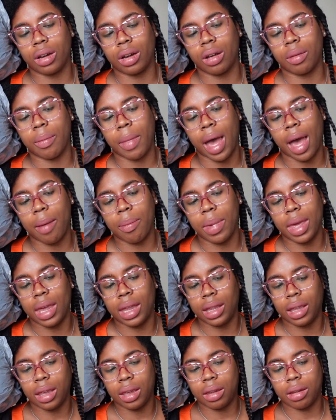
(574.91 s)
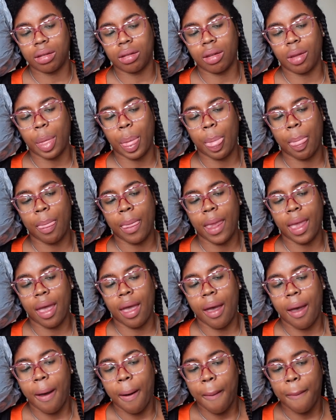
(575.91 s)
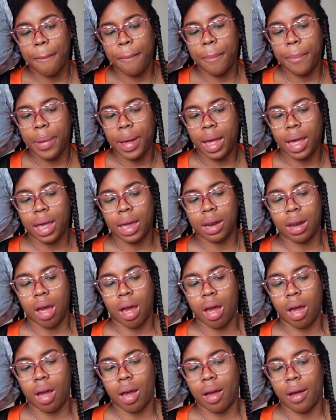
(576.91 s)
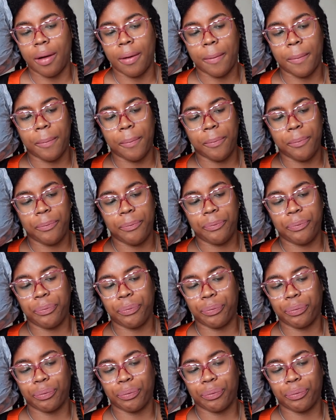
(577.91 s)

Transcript: in my opinion. But um,